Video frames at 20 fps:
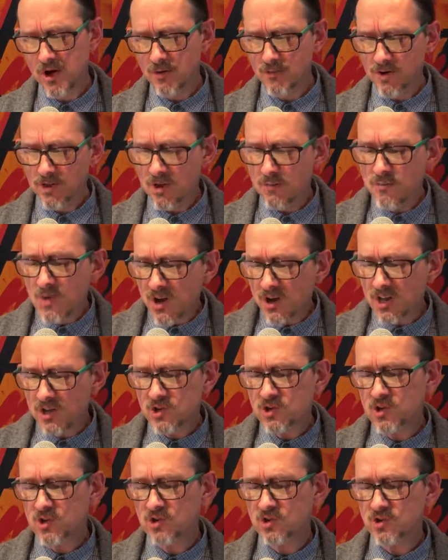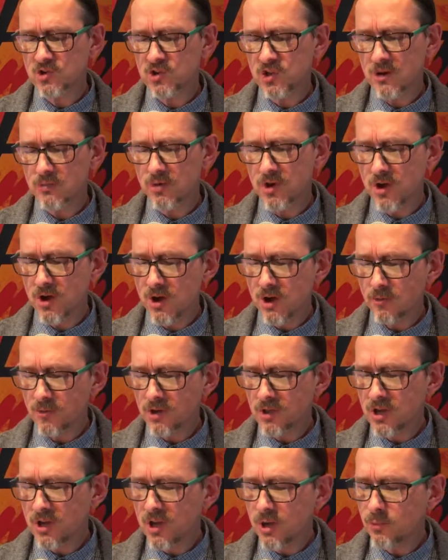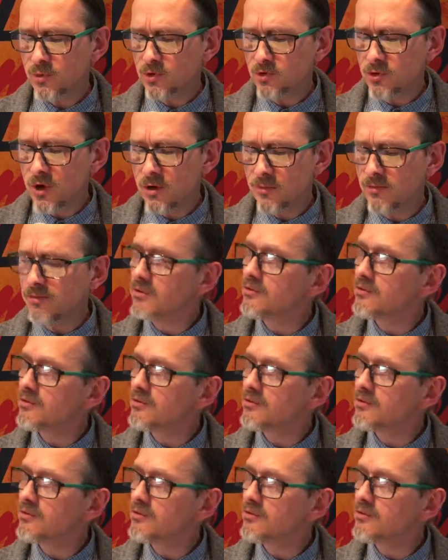when the money turns up, when the Hippodrome